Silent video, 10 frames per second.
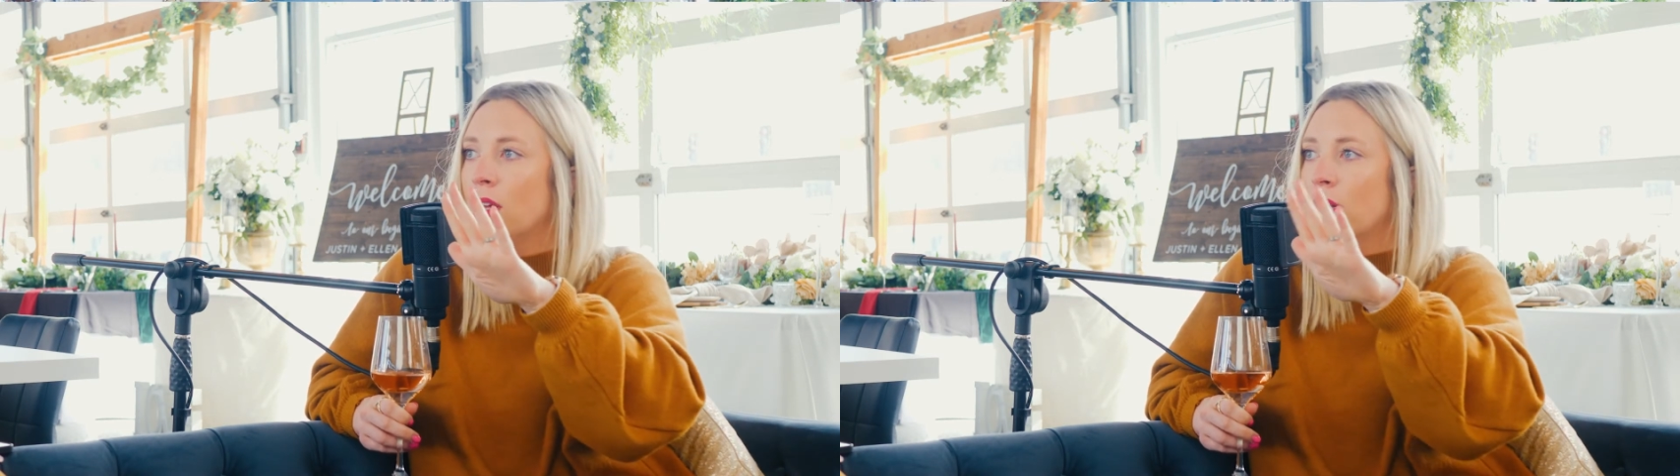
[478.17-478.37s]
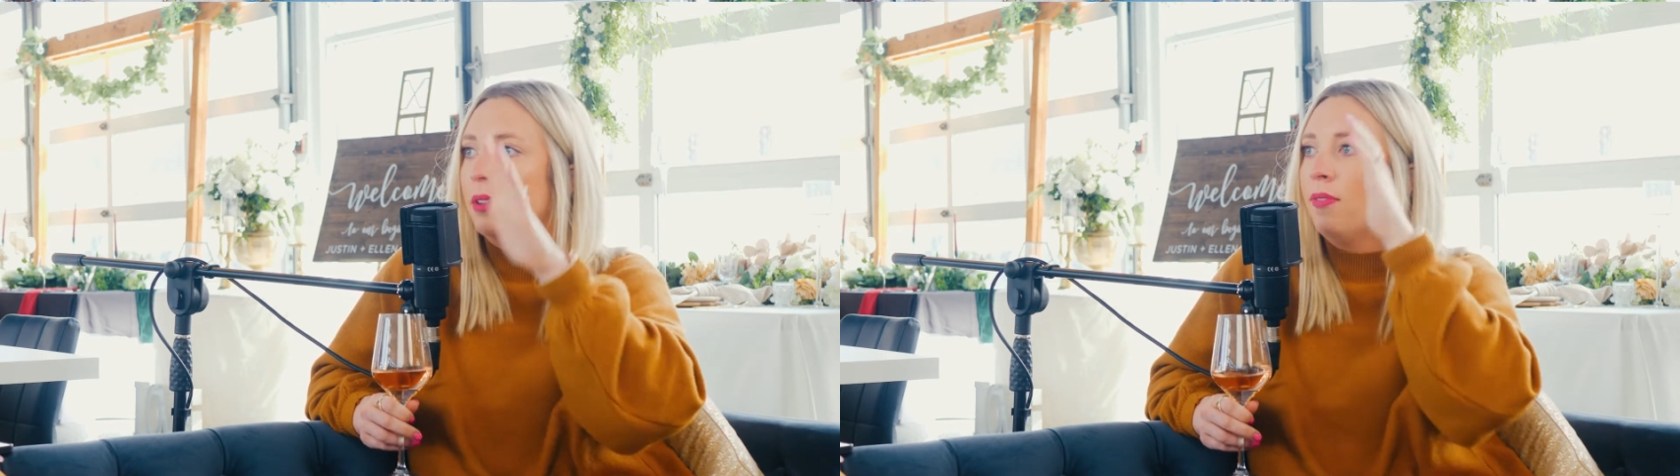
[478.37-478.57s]

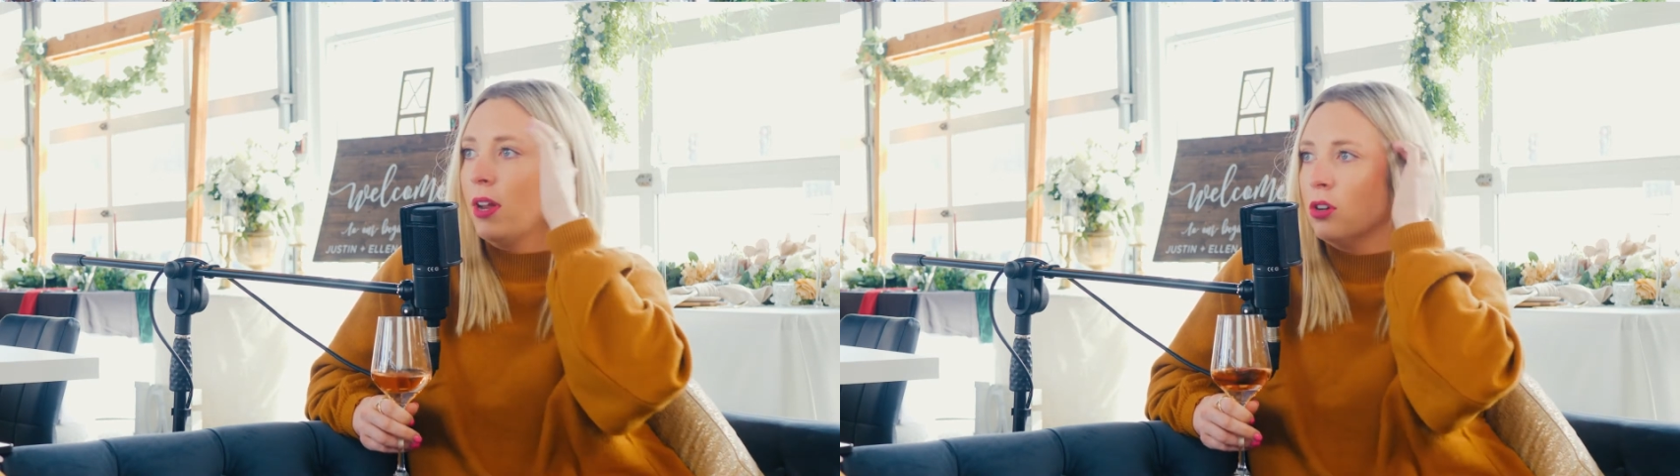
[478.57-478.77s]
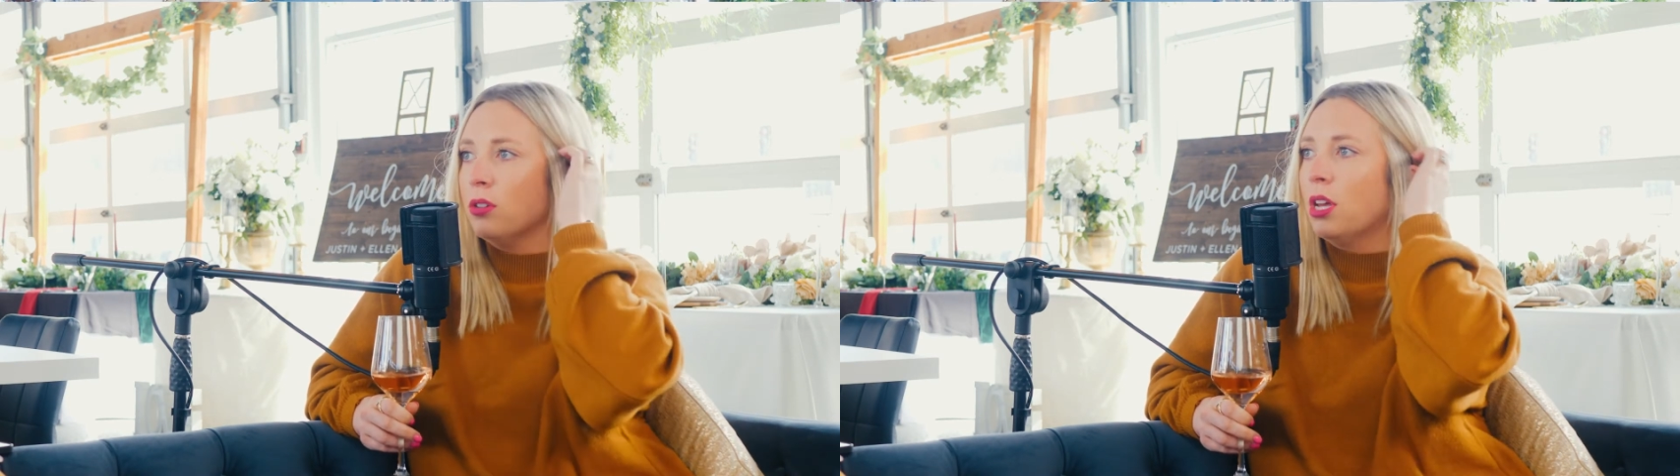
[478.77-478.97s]
like
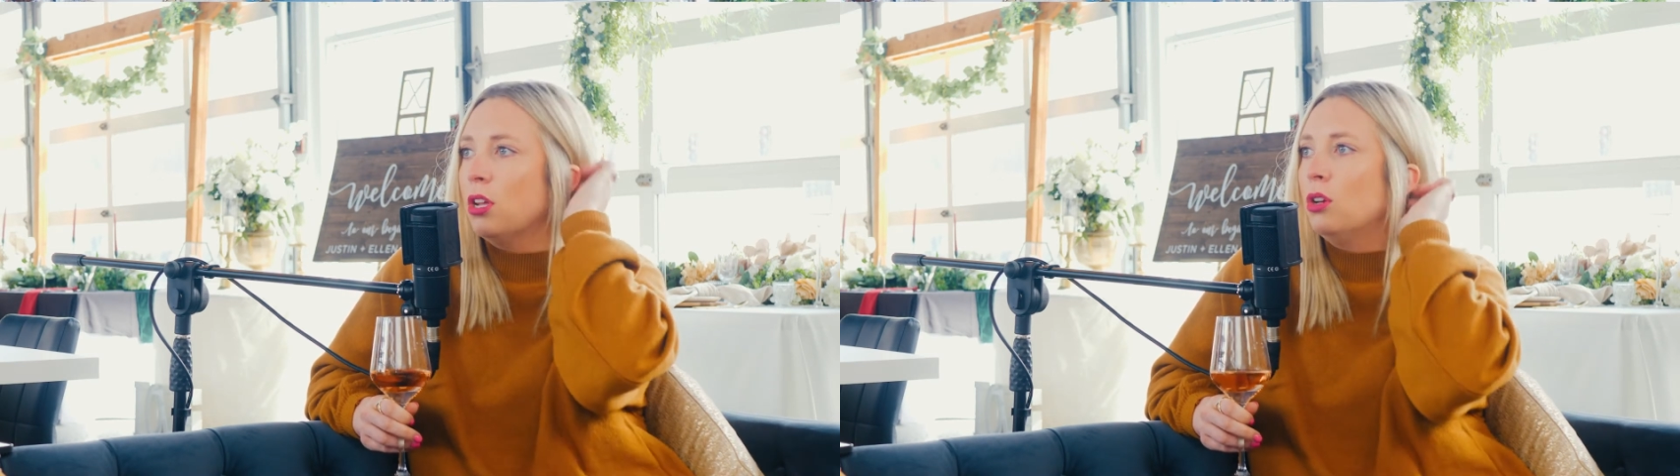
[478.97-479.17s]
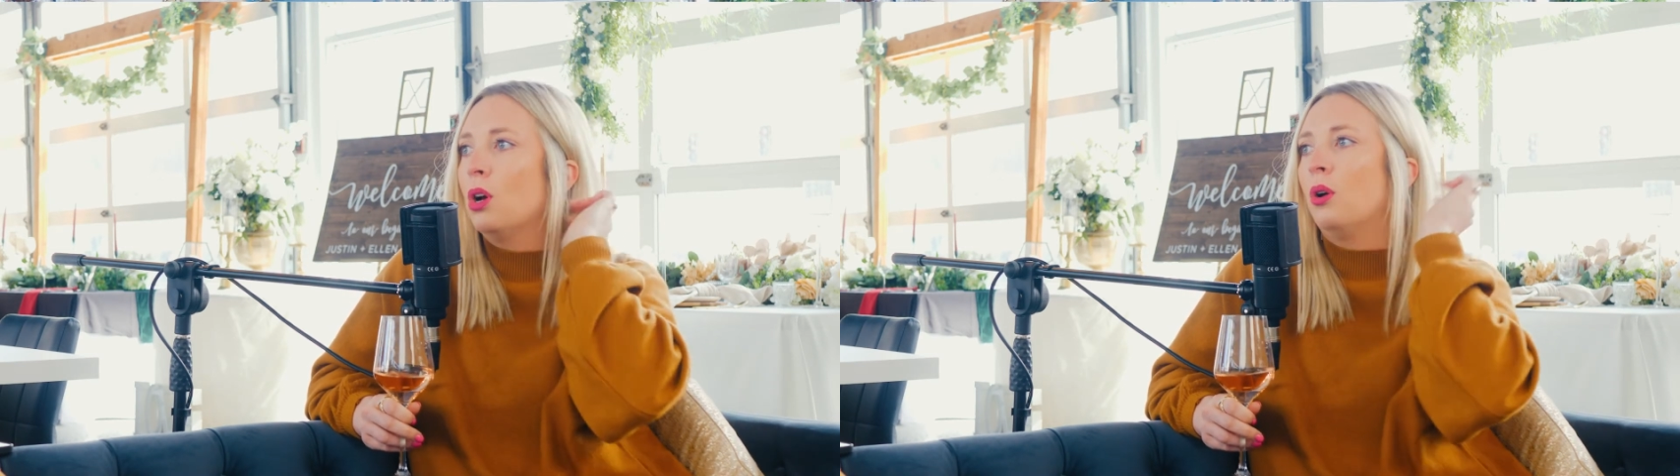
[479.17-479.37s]
vendors that
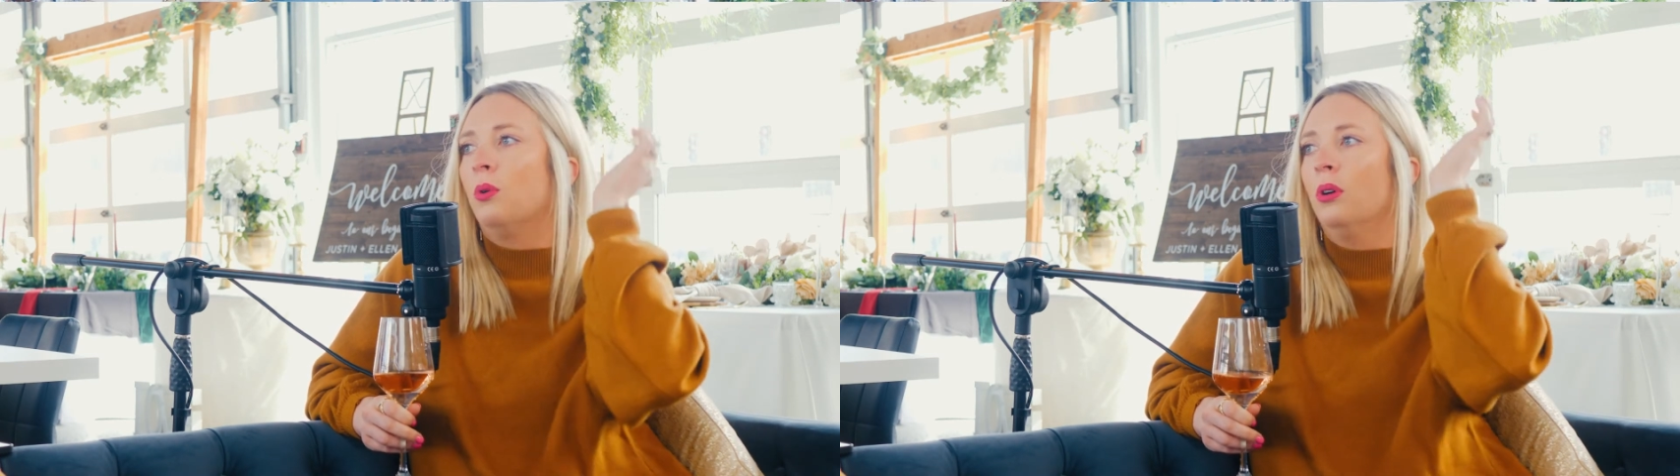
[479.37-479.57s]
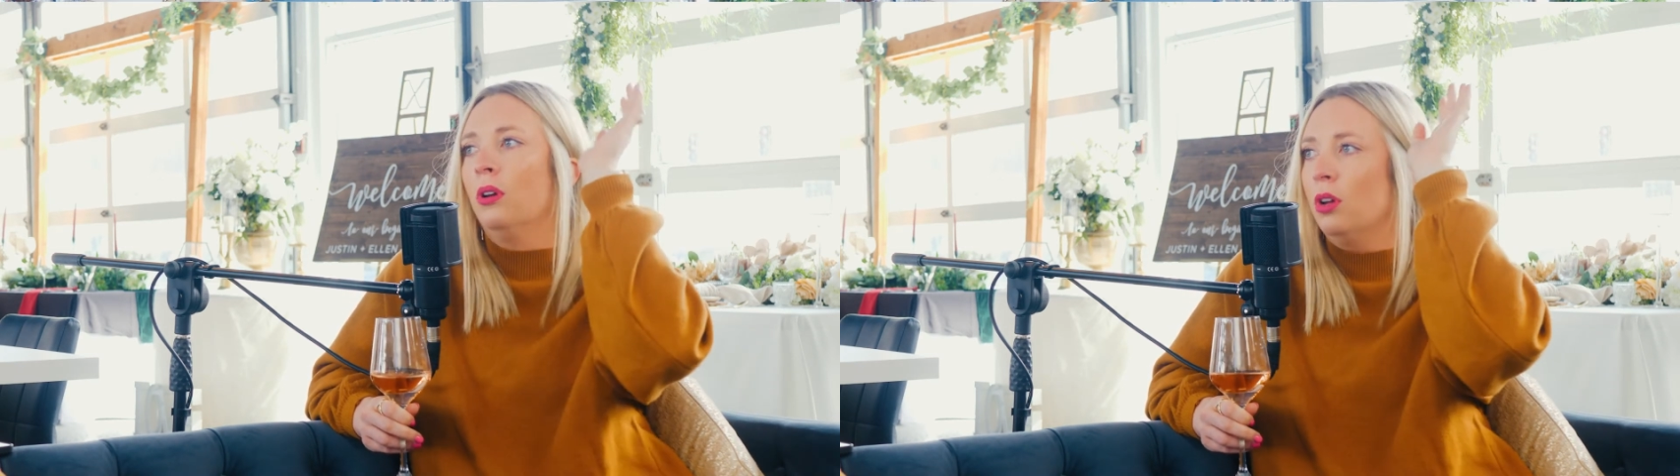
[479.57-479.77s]

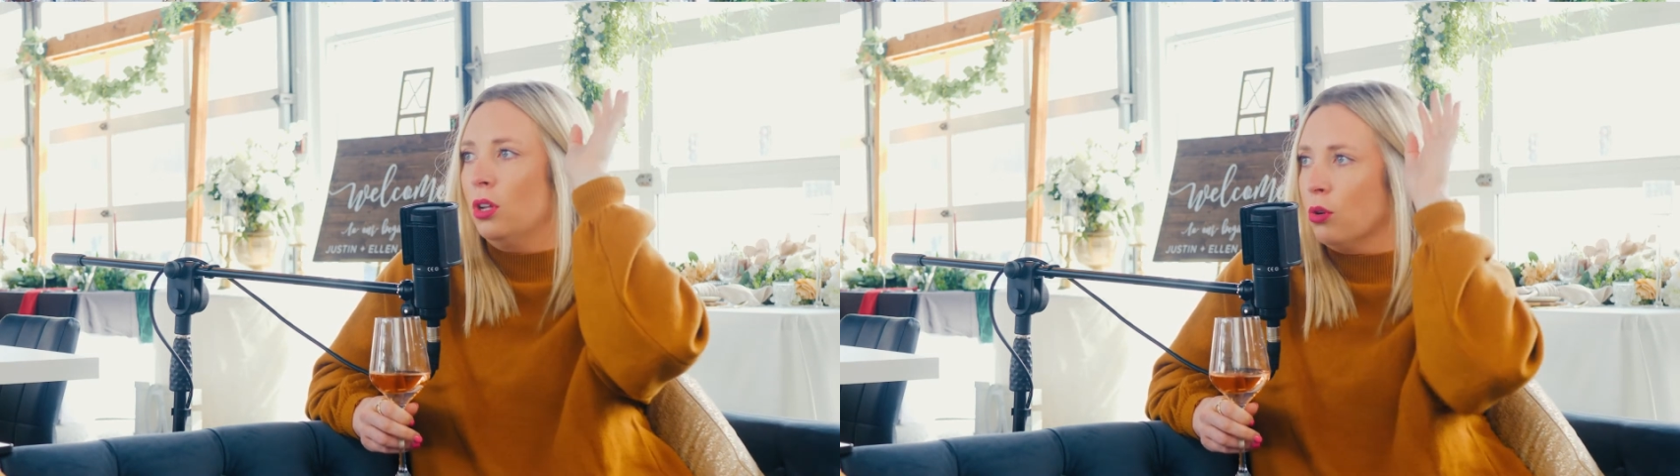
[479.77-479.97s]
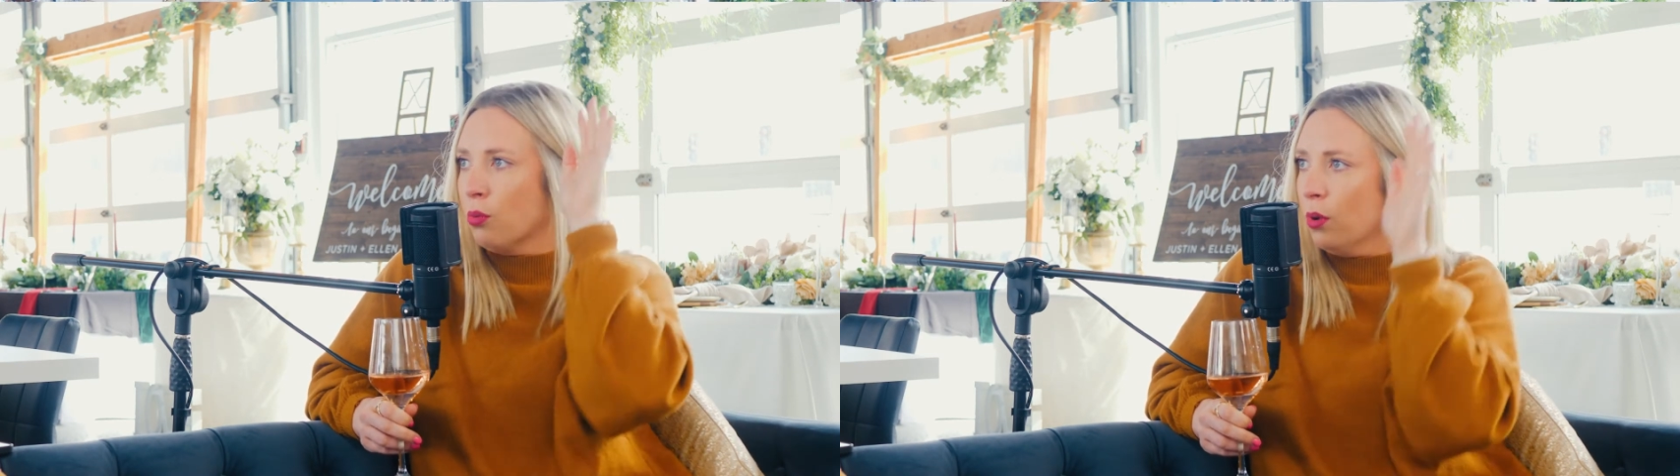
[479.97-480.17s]
you
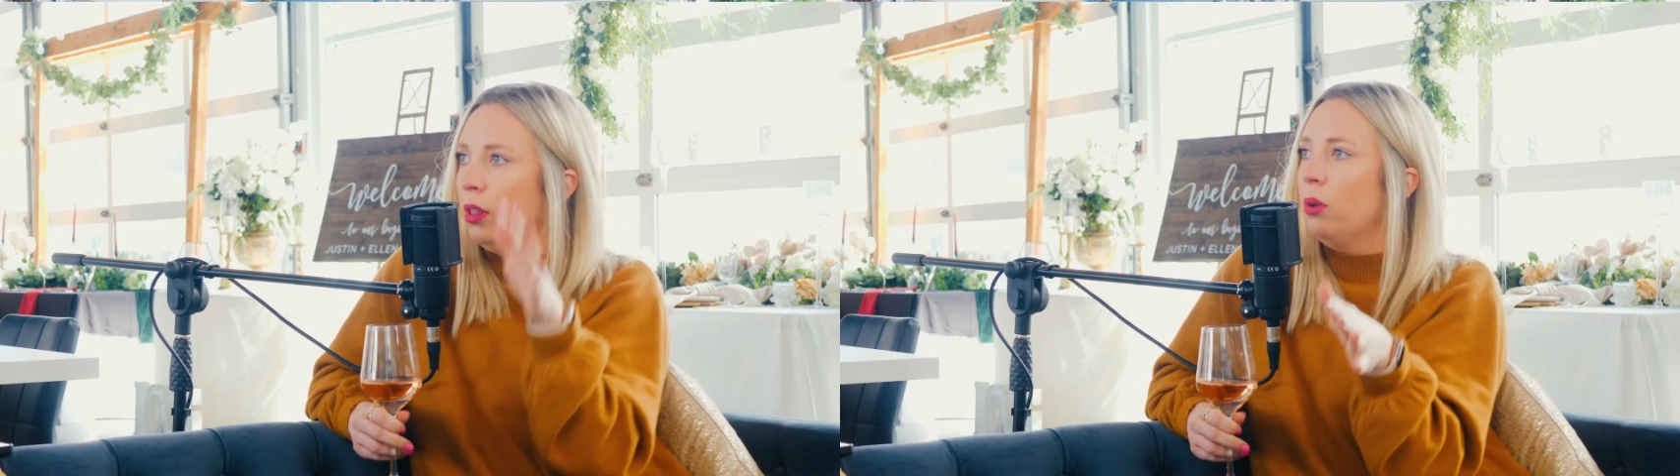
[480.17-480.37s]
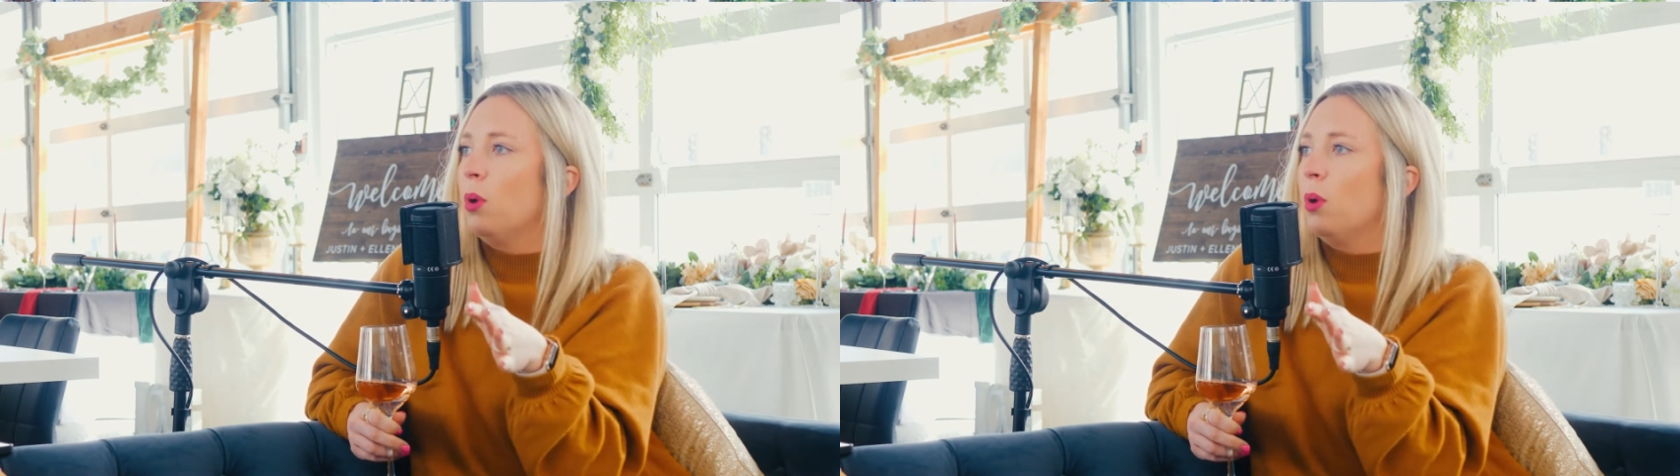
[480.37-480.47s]
really